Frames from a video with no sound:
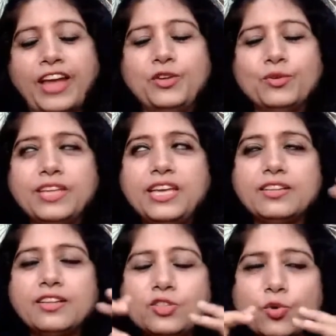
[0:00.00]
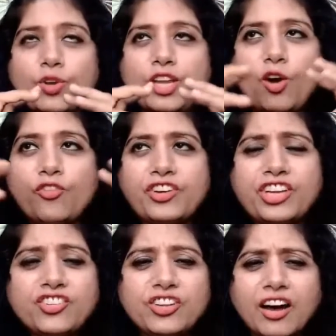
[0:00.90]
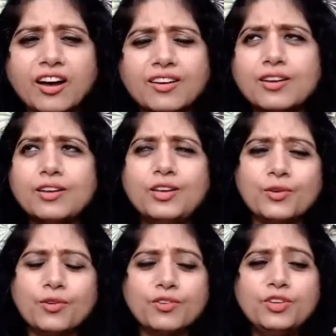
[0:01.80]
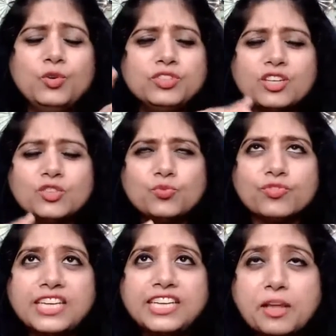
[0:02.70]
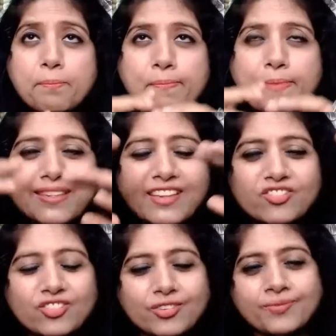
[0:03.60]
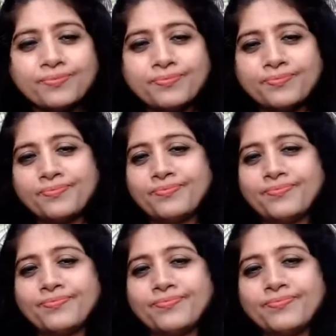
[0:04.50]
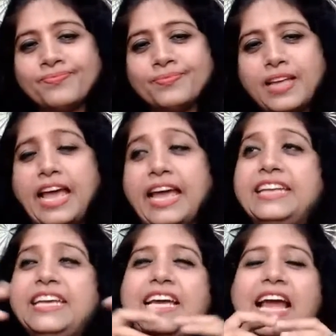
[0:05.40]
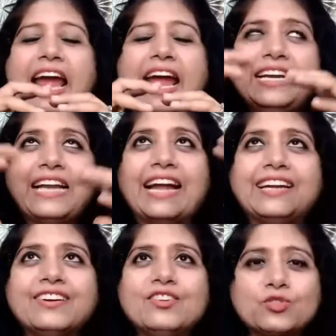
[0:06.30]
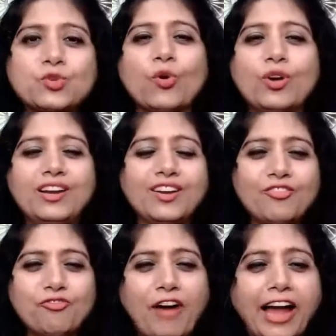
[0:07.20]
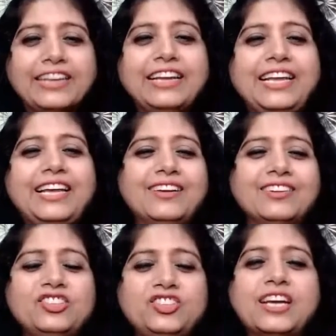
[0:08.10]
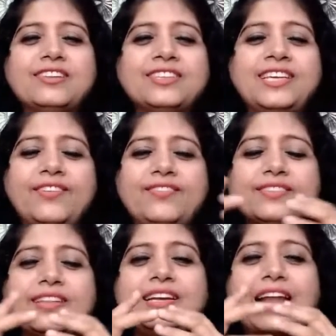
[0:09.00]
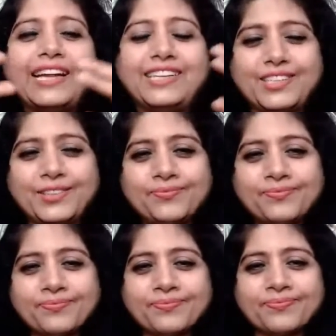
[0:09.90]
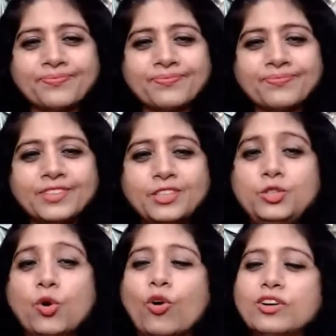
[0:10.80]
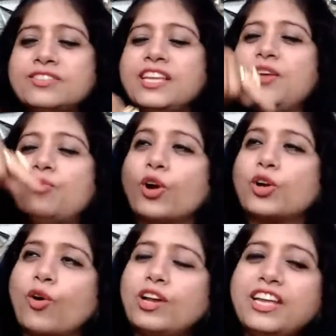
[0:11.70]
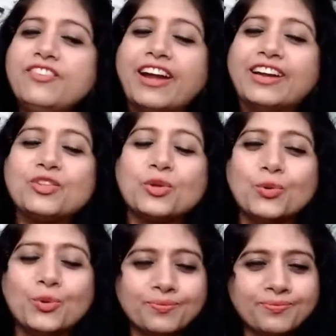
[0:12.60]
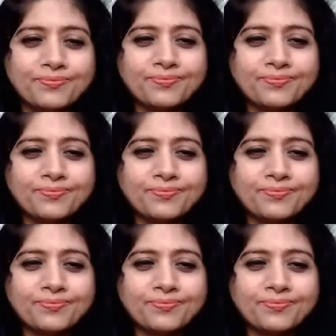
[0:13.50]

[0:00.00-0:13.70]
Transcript: When you see the story of Krishna, you know, you just see the message. Any enlightened soul finally just gives the light. Don't see what all he went through,